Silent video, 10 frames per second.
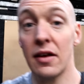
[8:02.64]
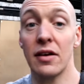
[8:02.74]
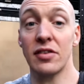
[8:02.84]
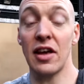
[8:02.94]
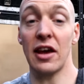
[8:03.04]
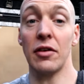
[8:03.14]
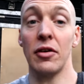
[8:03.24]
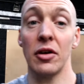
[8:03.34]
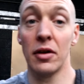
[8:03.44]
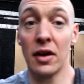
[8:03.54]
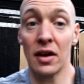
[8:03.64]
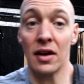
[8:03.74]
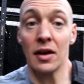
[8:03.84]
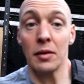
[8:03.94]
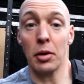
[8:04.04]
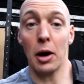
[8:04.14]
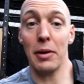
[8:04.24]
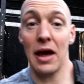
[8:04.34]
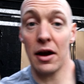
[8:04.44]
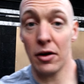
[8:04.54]
the second round
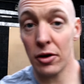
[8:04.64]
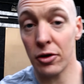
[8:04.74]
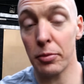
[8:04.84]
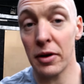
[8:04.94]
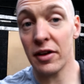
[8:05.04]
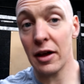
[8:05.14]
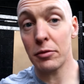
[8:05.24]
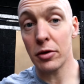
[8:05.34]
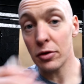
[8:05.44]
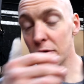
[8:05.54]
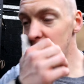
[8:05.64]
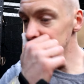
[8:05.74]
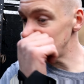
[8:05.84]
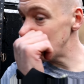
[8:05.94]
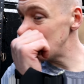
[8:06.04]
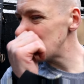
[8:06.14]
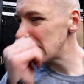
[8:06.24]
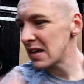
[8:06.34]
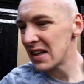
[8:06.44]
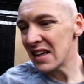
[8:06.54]
probably added on a good bit of time too as well. So
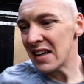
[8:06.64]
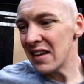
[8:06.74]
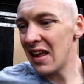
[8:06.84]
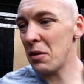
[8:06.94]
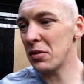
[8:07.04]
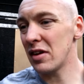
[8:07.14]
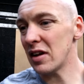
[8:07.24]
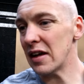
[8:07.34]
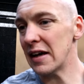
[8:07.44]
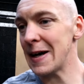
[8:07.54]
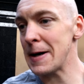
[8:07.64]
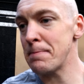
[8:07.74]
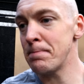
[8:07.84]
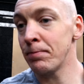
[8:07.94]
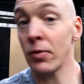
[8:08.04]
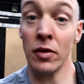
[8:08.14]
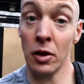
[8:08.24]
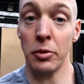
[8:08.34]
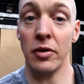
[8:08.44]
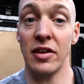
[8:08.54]
that was it. Um, I'll
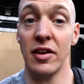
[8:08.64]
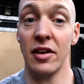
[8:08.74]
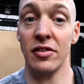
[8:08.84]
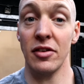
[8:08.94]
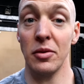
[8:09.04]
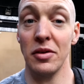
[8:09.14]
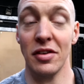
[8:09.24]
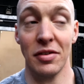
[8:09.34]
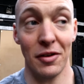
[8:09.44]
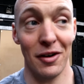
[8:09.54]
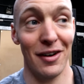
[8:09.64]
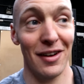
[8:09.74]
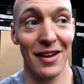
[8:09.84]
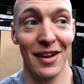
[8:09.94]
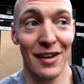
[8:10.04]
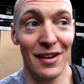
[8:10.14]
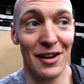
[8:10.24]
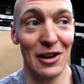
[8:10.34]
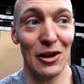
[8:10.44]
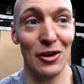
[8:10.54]
not be retesting it anyways for
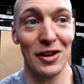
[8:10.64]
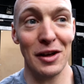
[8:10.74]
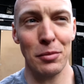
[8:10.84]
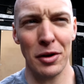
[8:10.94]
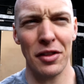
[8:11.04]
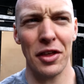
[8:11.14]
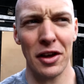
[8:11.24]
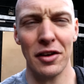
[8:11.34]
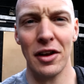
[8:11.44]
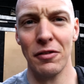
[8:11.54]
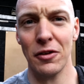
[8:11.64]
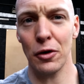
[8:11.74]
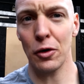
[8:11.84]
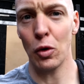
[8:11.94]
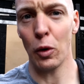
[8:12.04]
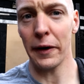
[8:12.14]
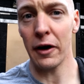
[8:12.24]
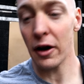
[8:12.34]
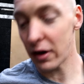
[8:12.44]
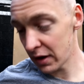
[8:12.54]
a long time, but I think I definitely could go quicker
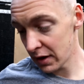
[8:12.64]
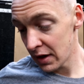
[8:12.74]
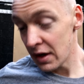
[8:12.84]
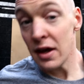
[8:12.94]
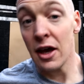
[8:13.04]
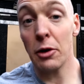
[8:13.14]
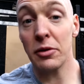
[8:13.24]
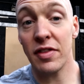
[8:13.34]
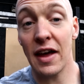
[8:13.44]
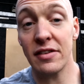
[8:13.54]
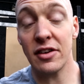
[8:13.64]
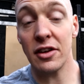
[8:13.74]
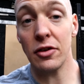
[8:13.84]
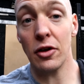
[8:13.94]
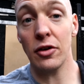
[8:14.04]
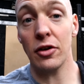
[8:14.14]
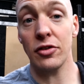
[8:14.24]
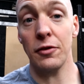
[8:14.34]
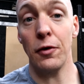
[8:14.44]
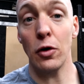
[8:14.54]
at it. Anyways, that's it, done and
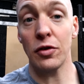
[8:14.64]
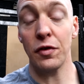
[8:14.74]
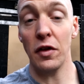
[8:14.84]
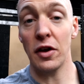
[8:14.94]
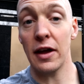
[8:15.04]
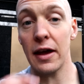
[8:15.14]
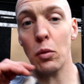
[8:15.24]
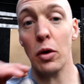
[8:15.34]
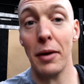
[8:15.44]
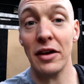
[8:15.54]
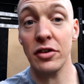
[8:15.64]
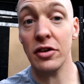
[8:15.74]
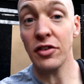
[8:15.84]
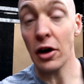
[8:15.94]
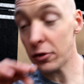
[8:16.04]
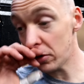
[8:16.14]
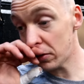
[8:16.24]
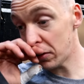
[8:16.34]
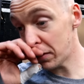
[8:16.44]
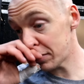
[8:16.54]
dusted, folks, for the day. What I'm actually going to start doing
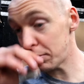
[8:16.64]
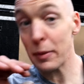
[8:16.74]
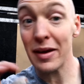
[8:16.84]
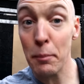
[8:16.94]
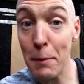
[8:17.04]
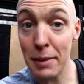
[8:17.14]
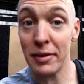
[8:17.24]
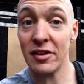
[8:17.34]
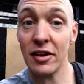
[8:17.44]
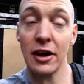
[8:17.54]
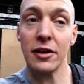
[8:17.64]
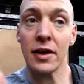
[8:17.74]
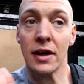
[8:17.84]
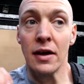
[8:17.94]
too is maybe maybe tonight